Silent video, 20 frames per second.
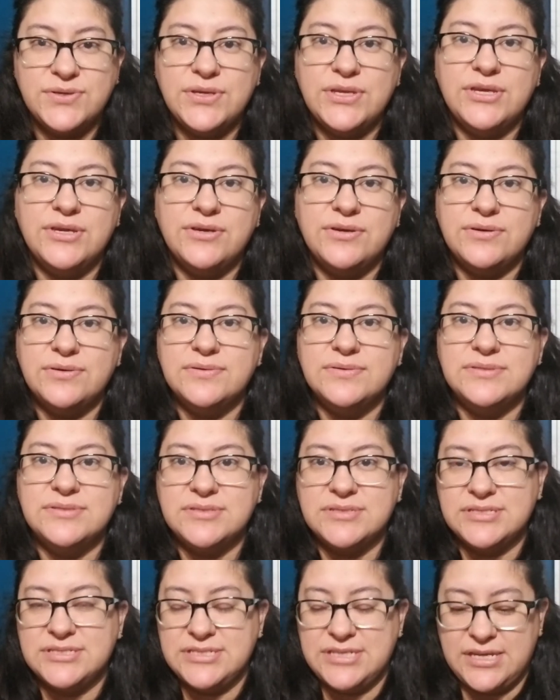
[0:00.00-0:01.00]
you
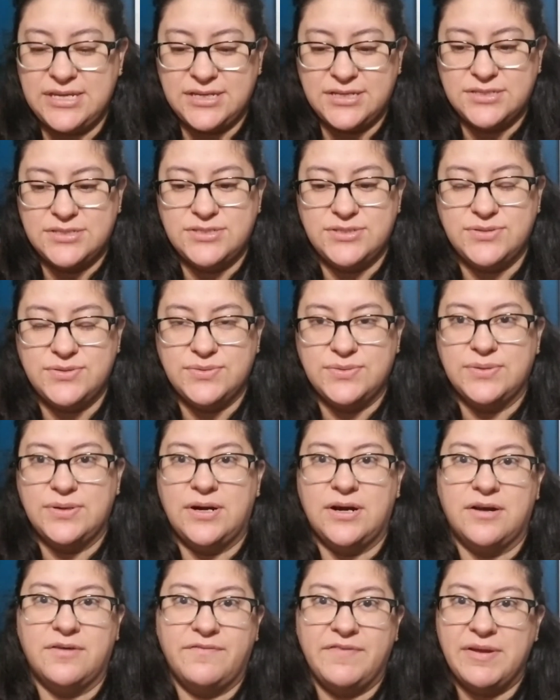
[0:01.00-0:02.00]
to take to
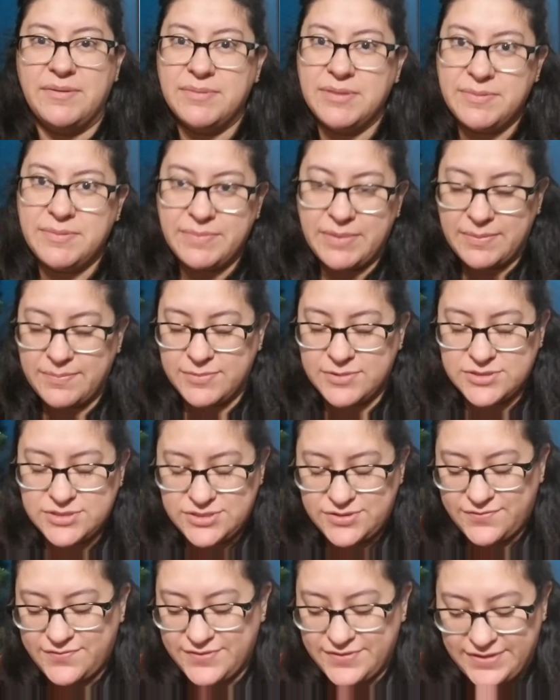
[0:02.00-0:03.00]
our family members
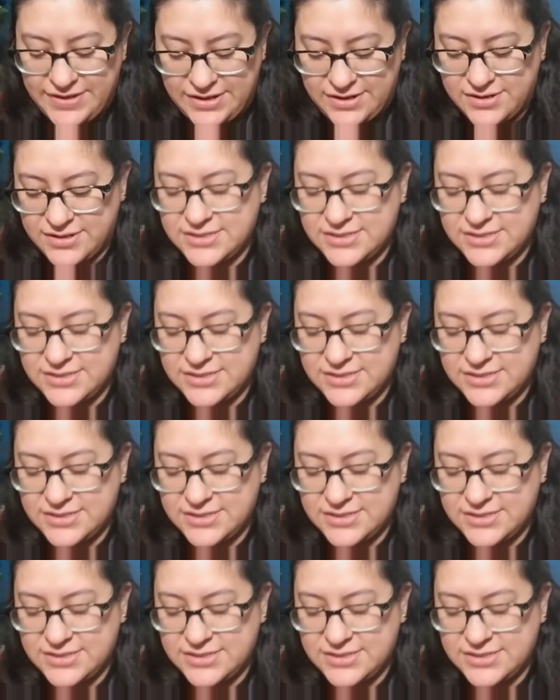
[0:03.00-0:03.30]
over there,